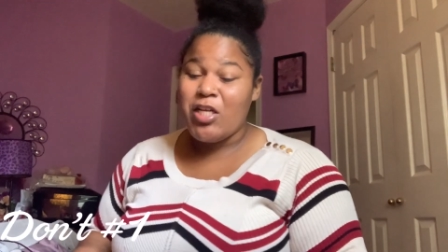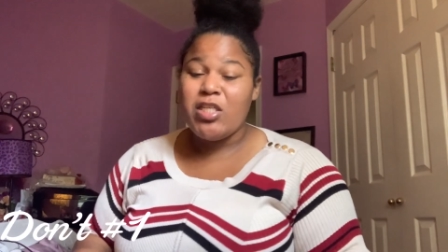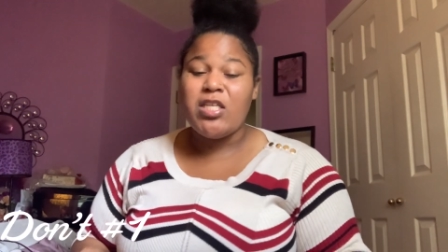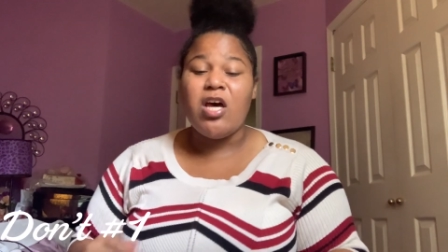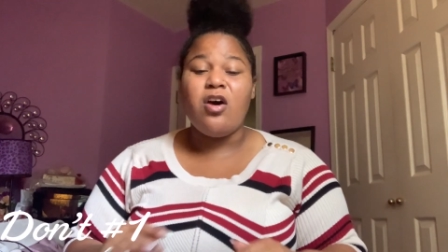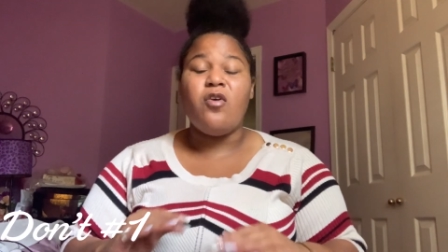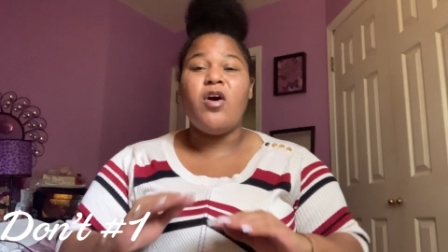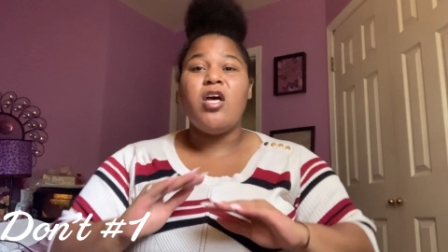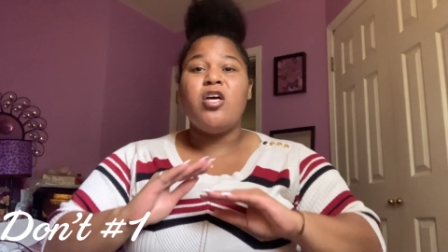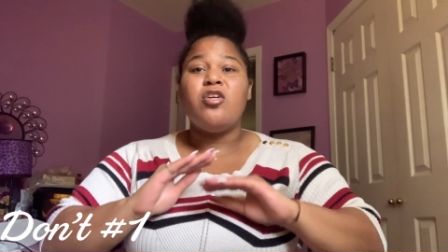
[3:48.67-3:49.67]
So
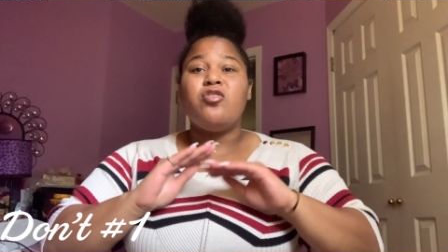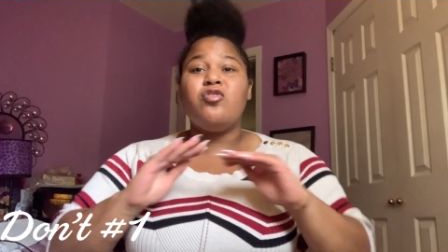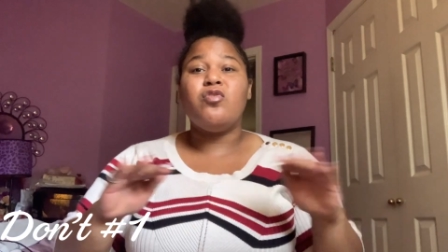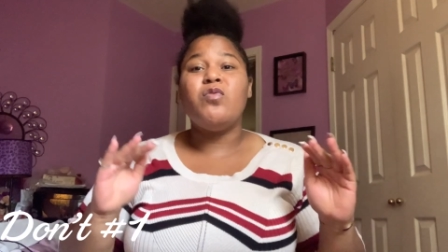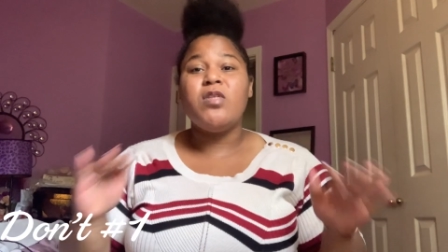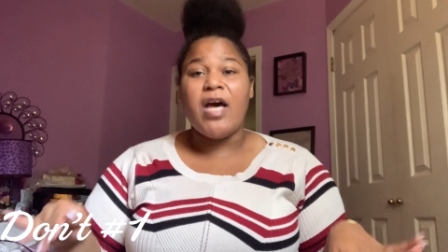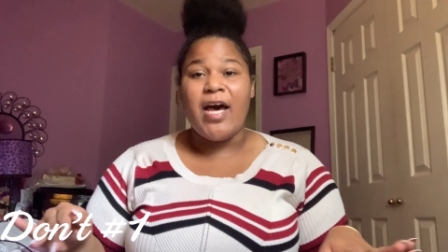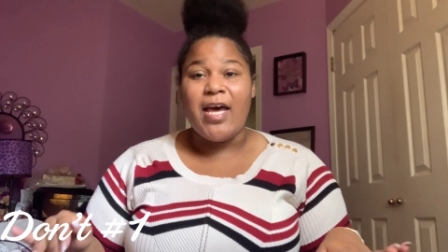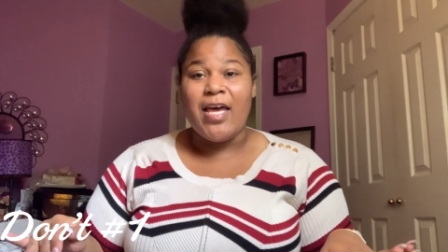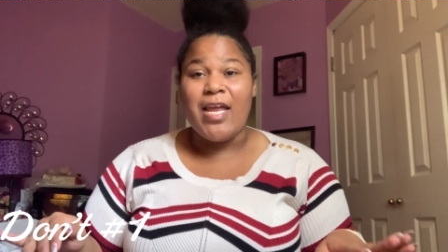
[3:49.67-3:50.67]
do
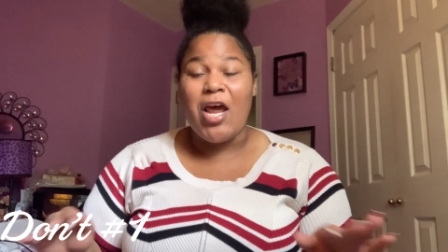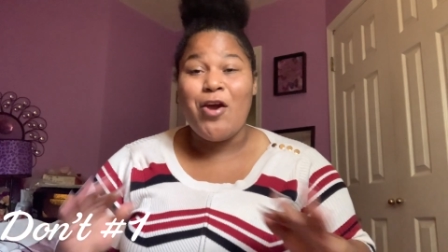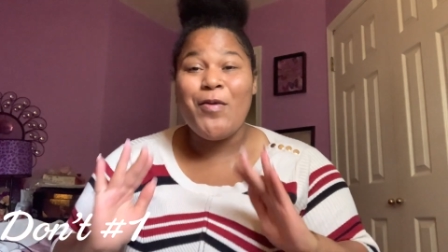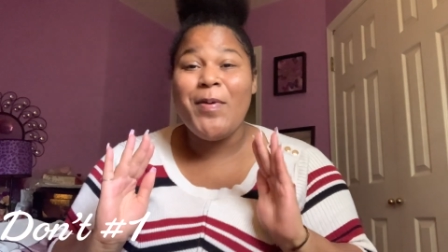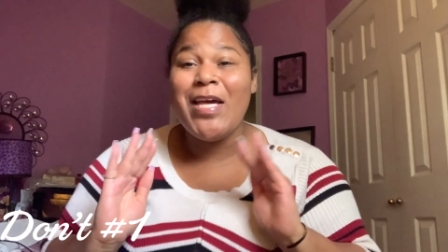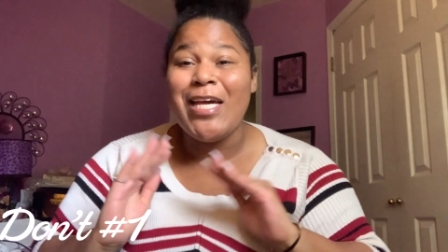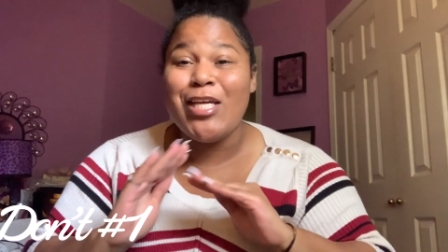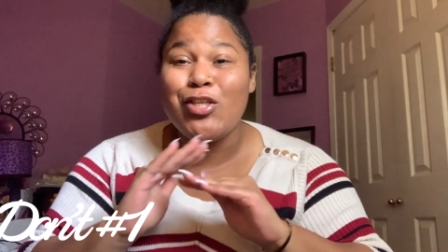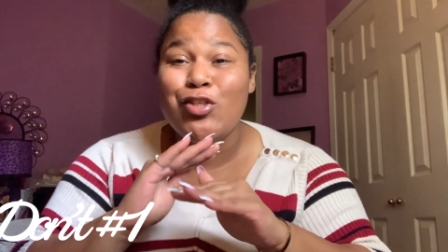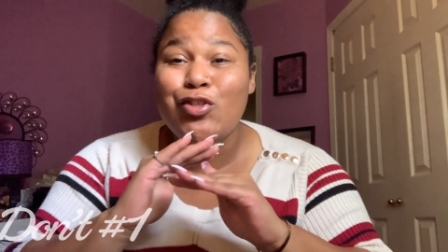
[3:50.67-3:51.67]
not, and I
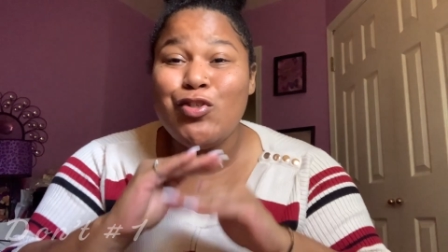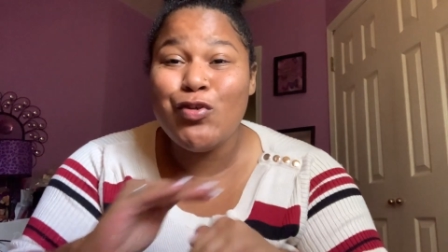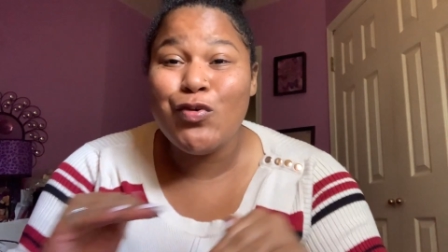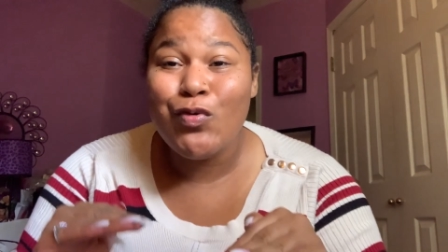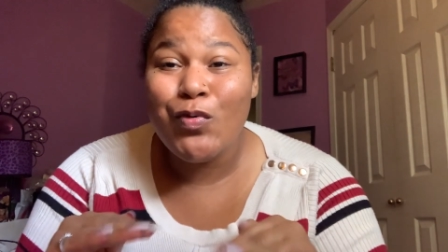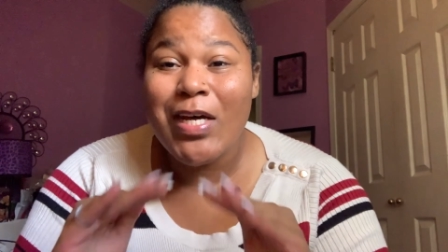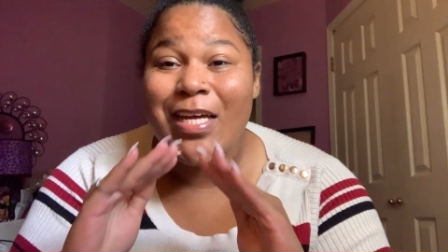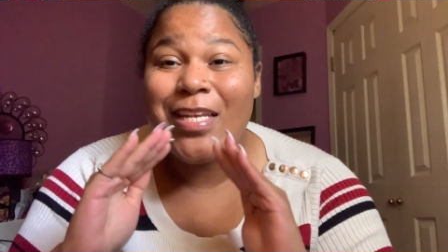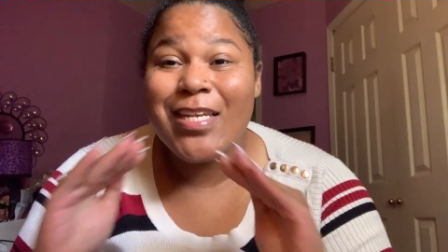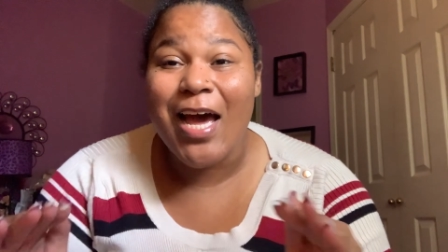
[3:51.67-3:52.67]
repeat, do
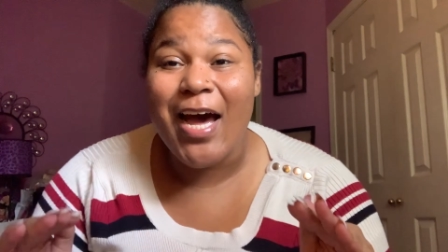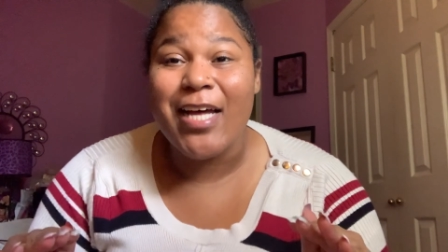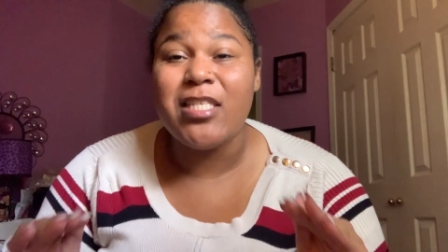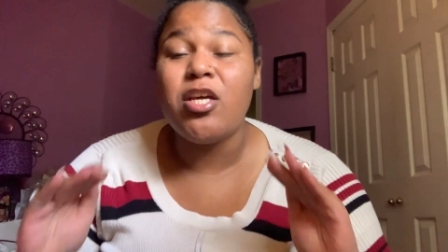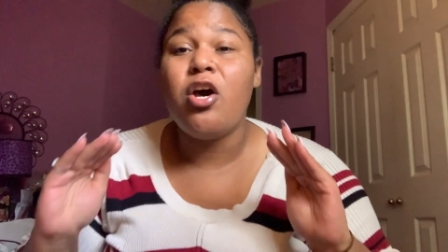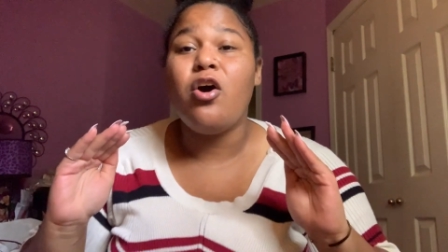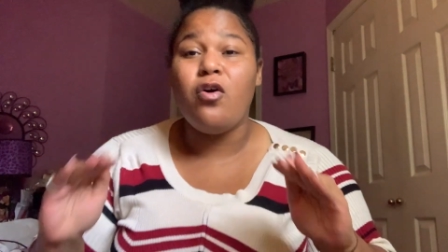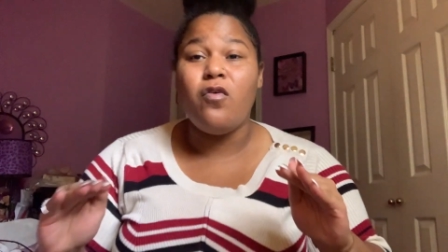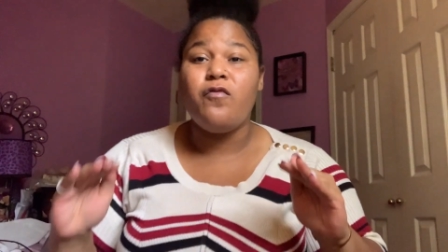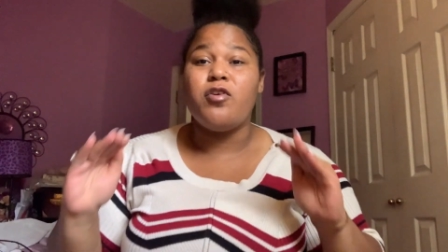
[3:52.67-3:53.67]
not
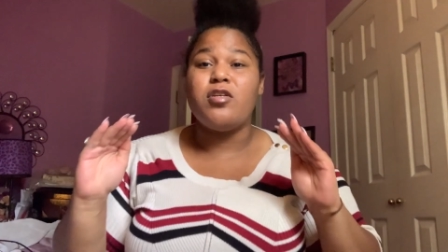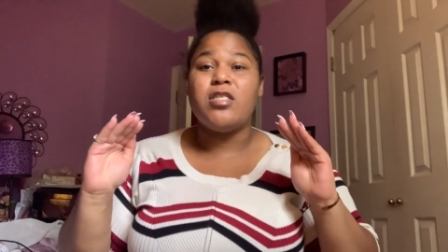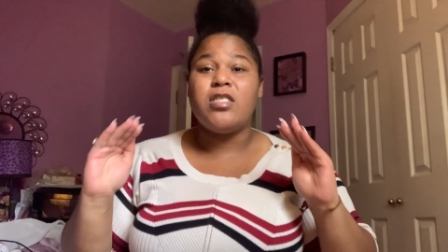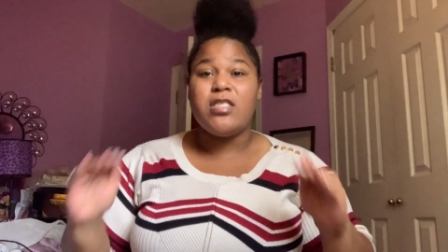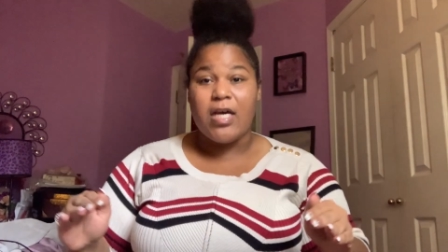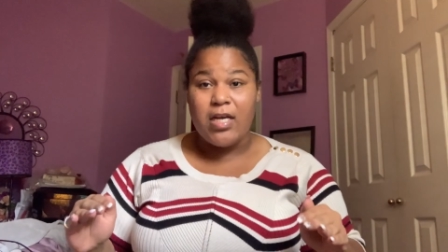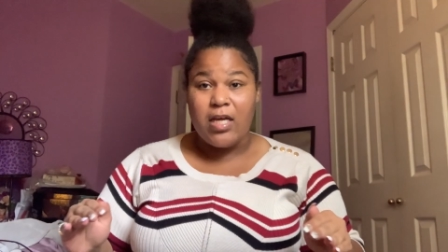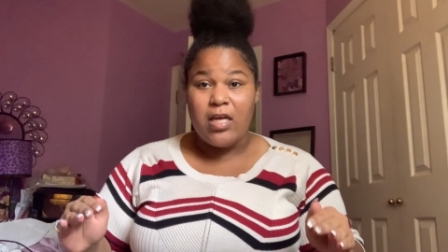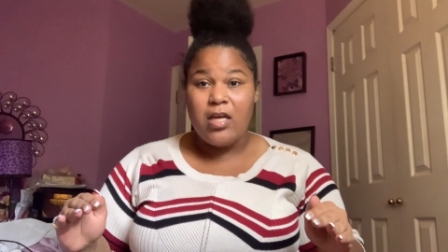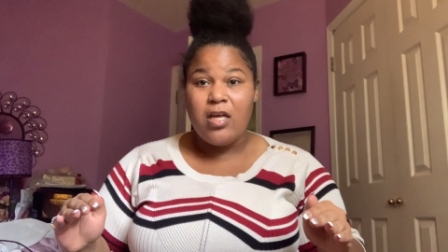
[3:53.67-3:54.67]
overstudy.